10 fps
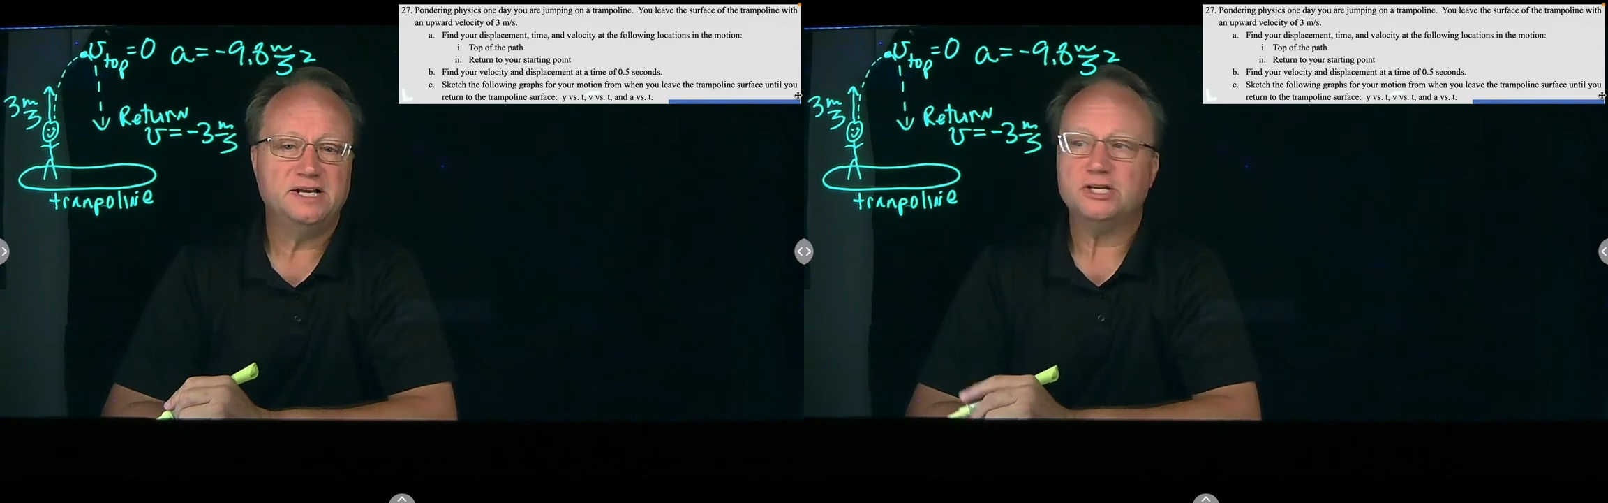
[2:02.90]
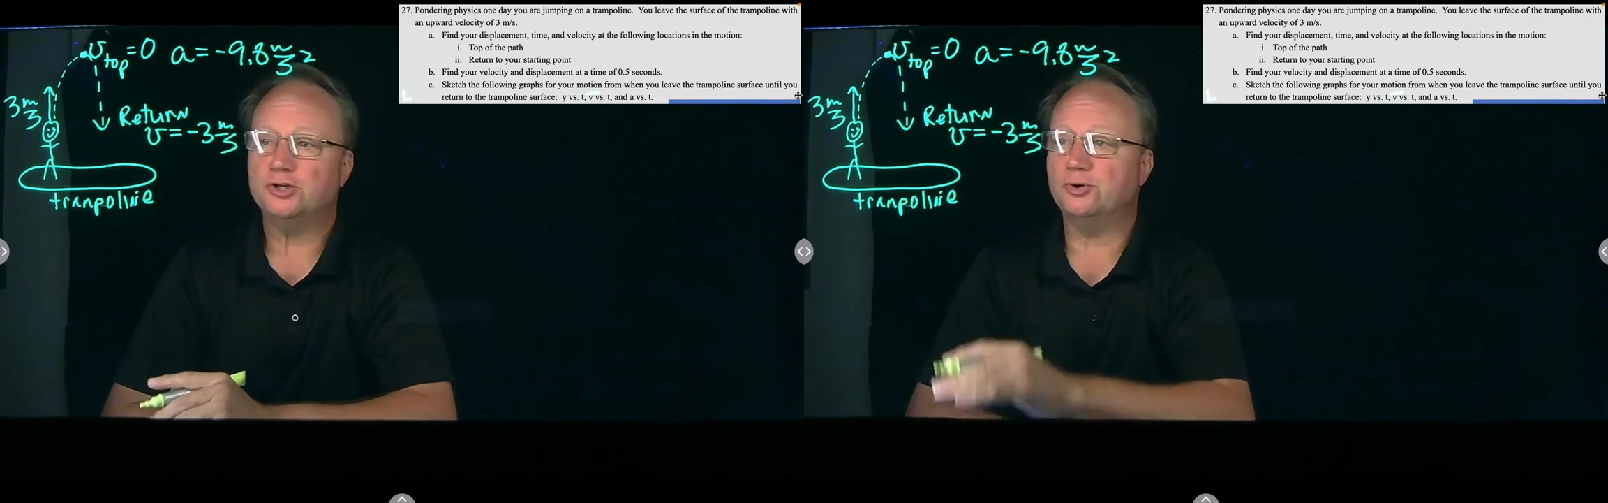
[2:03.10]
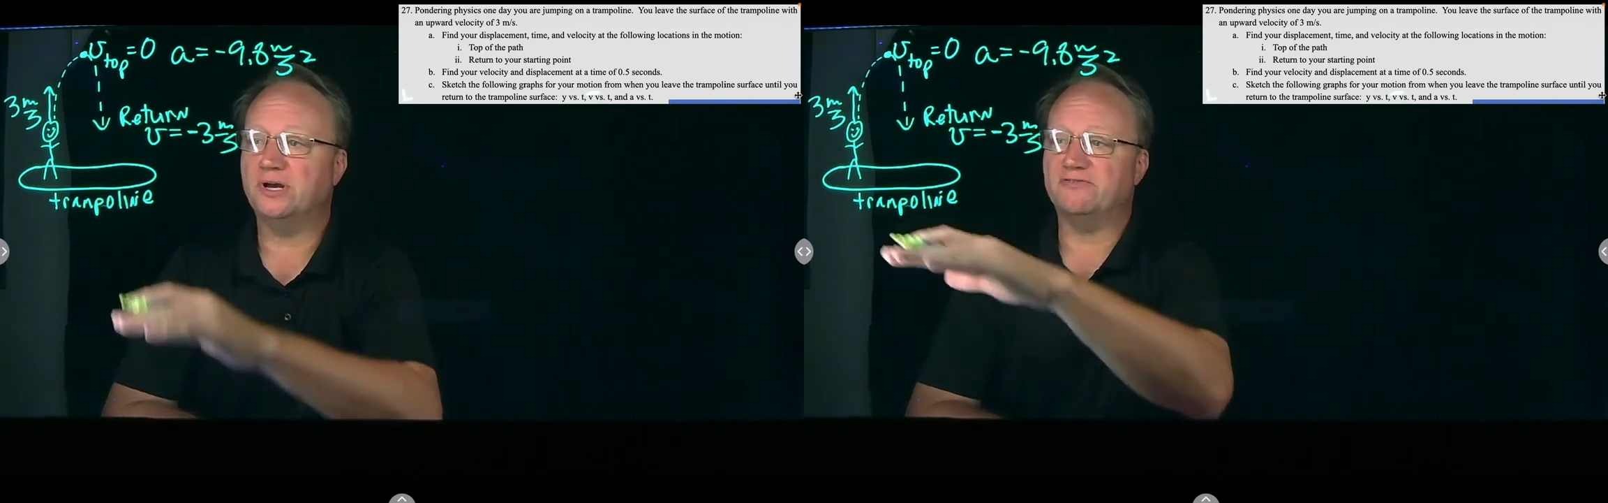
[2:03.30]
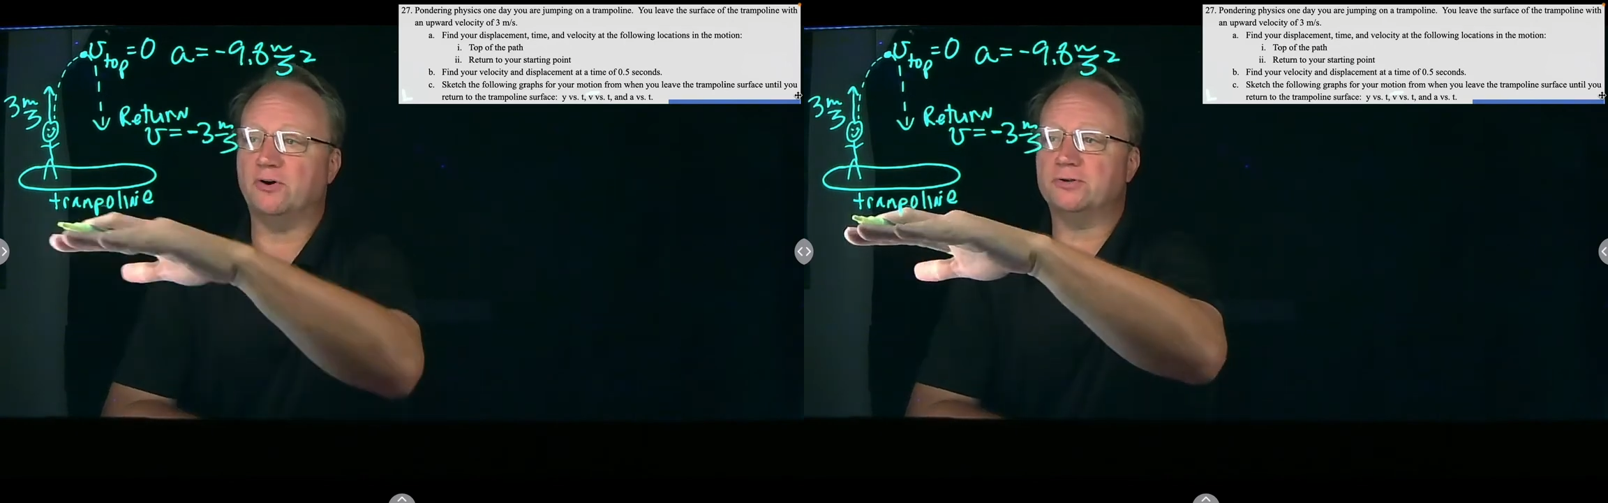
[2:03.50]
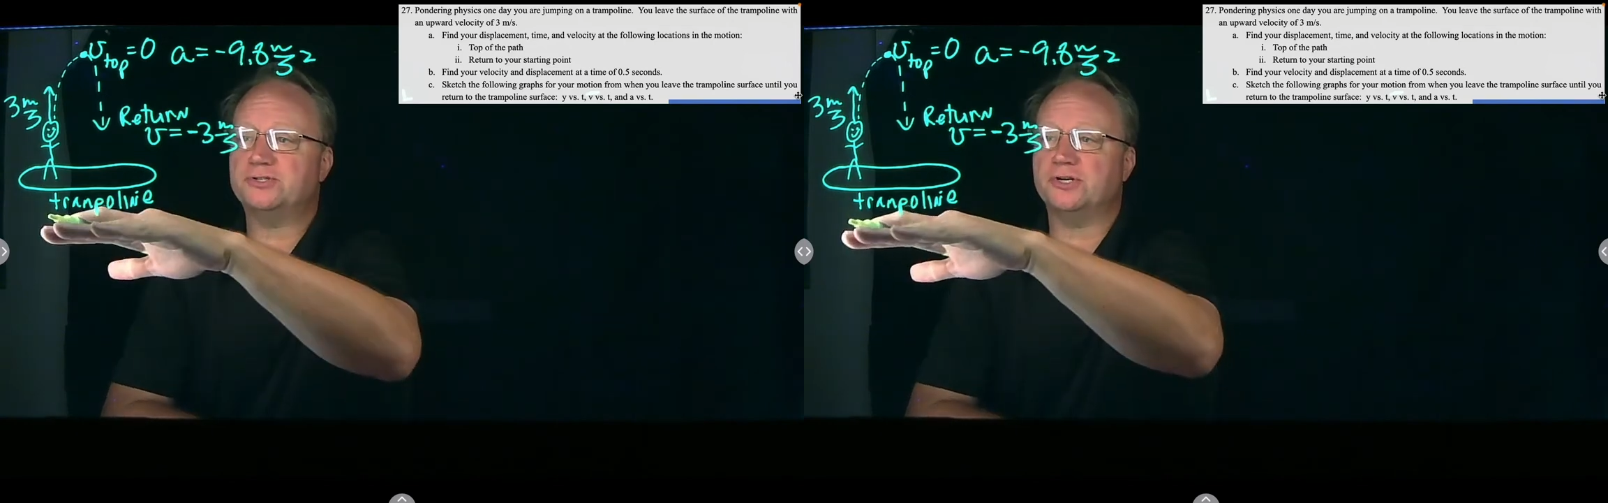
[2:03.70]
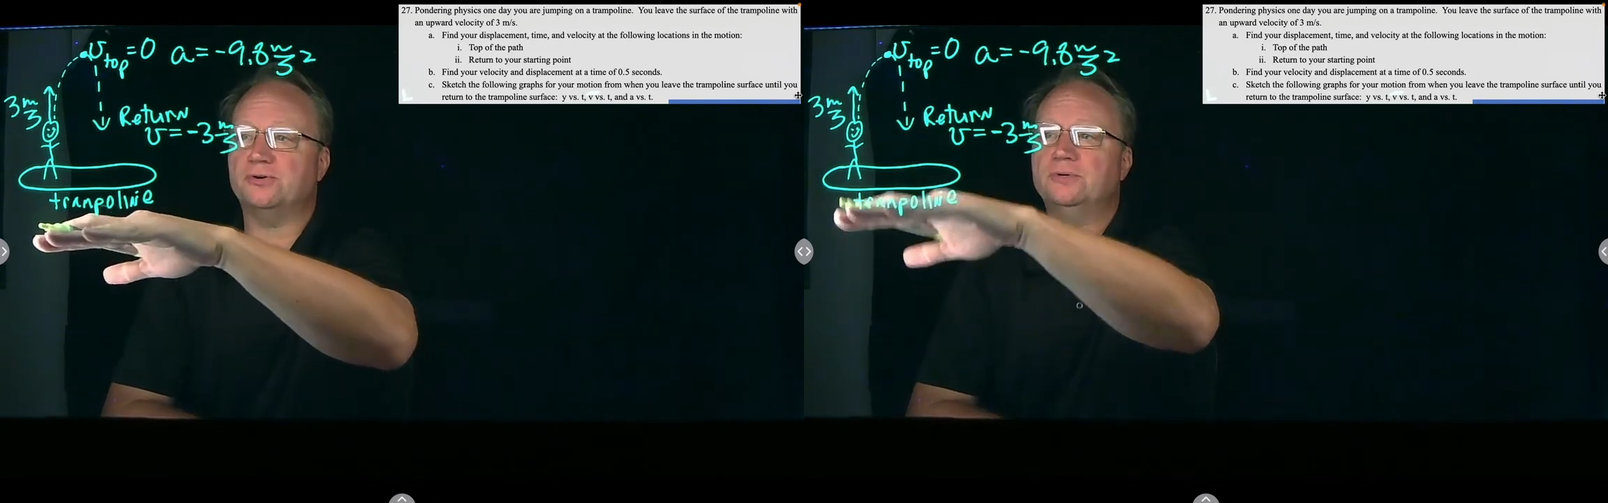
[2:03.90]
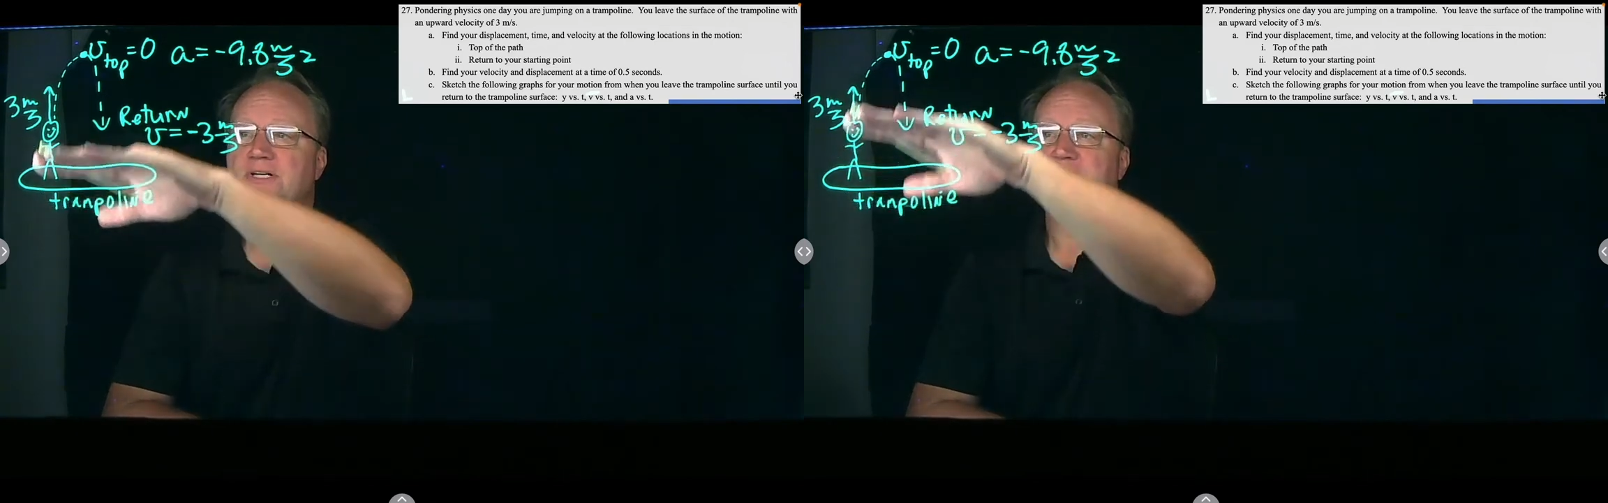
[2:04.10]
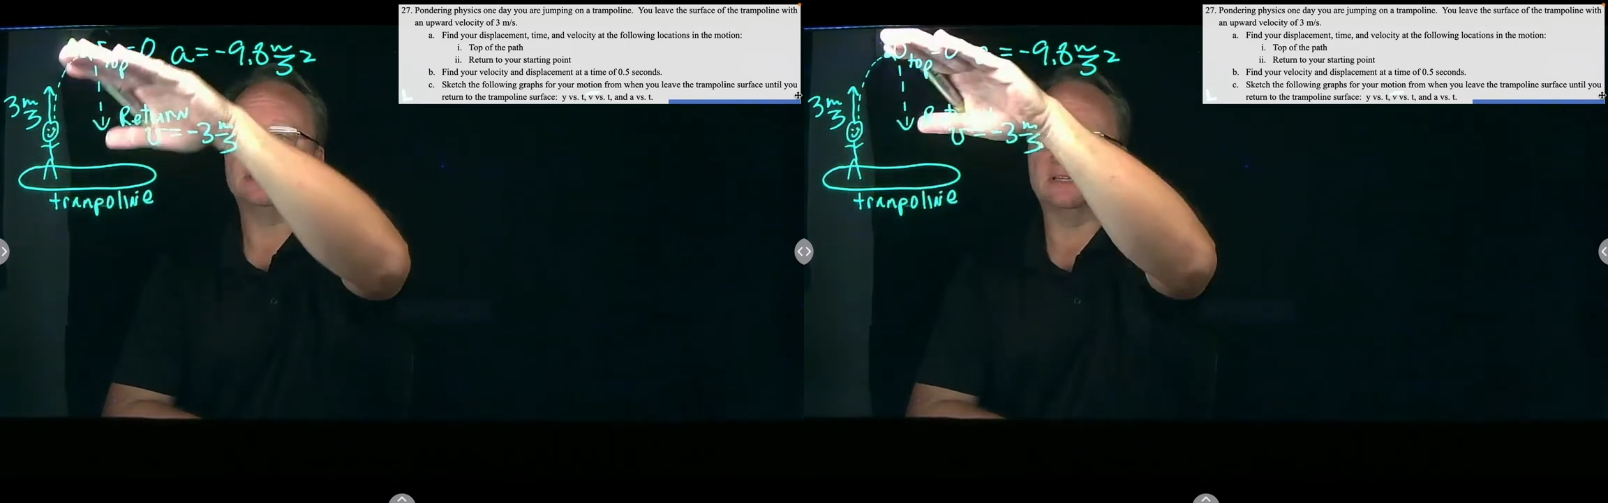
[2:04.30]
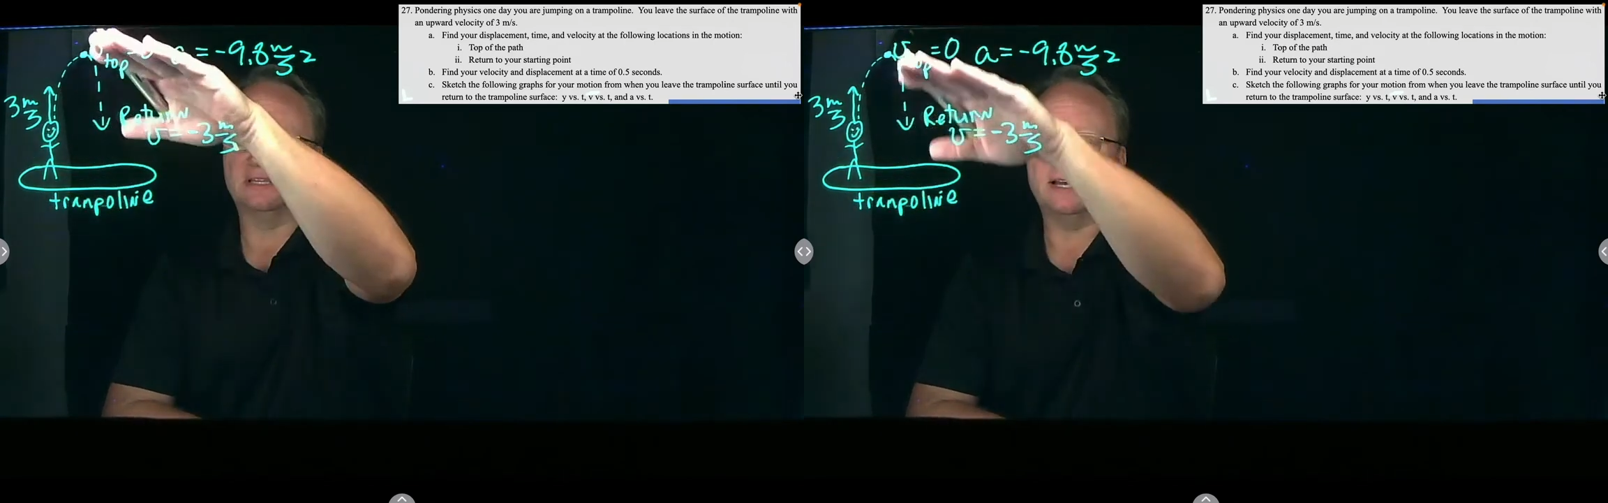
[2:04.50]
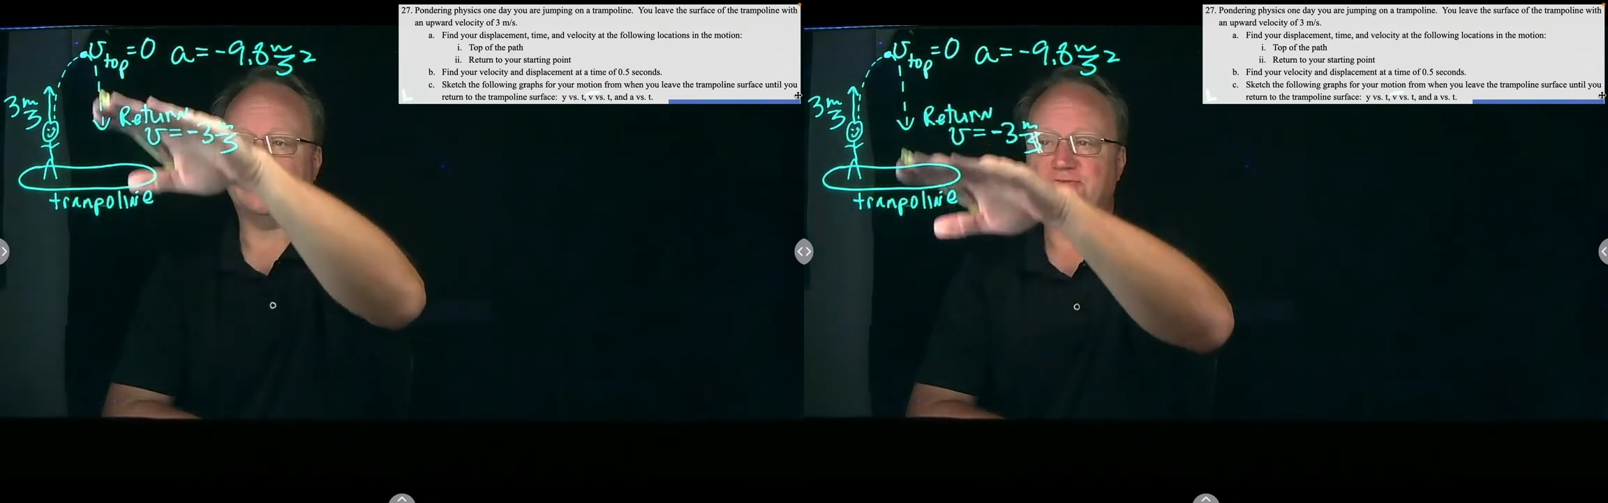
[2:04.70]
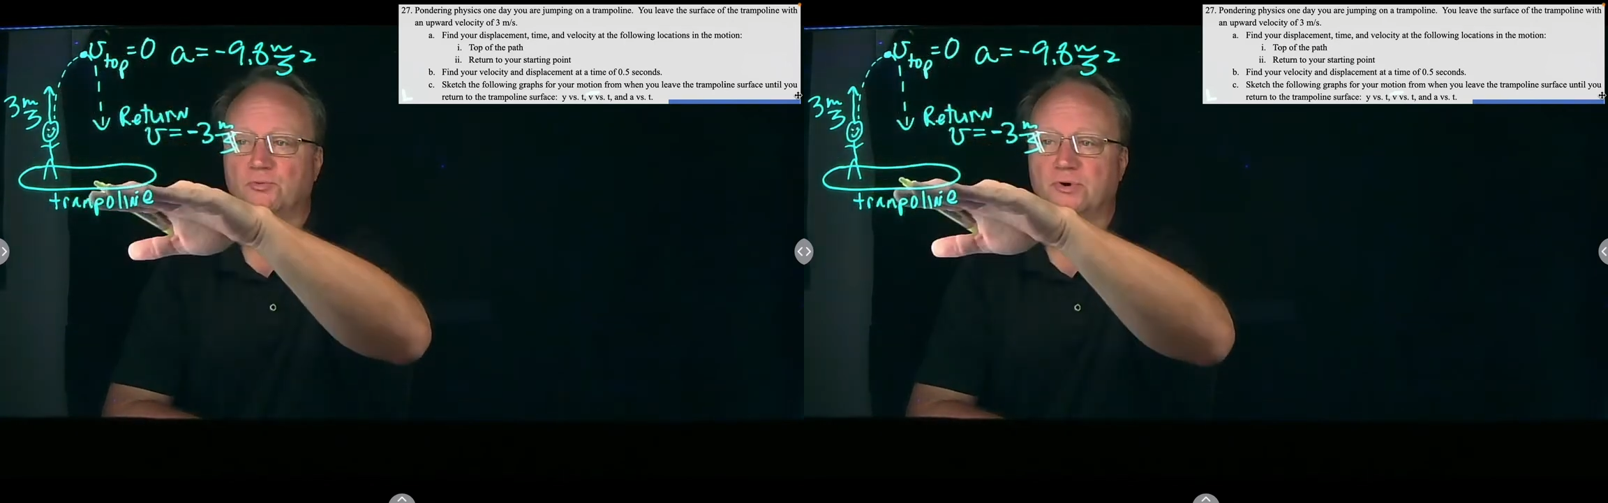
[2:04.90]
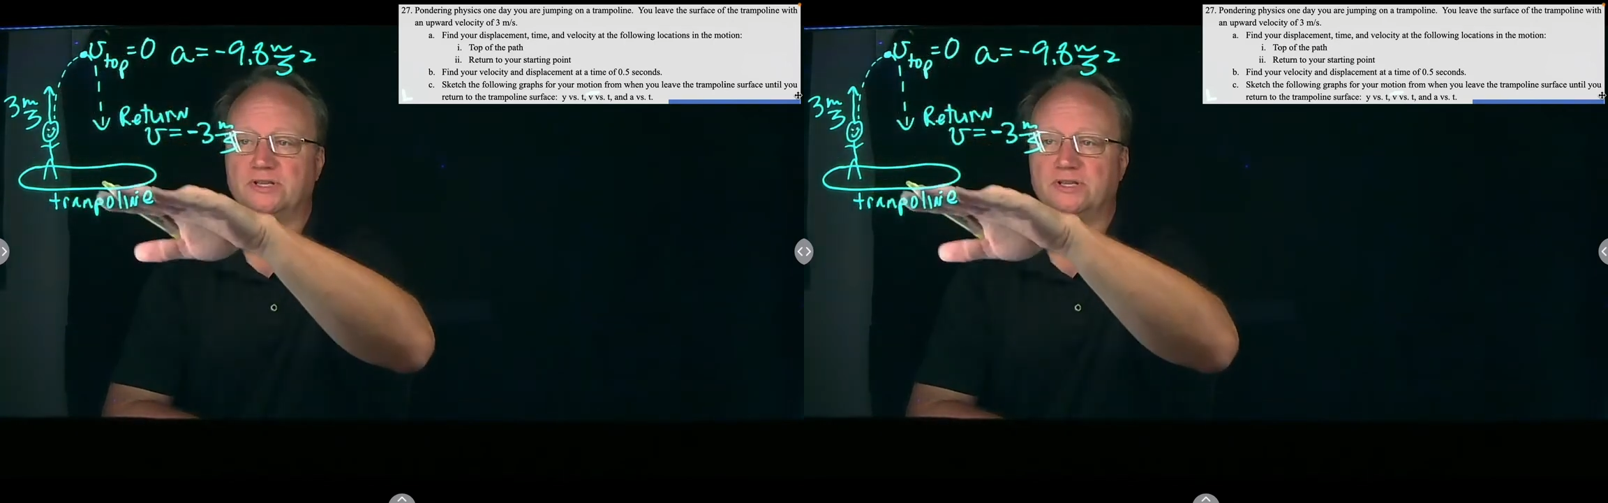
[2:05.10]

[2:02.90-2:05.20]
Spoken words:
You have also left one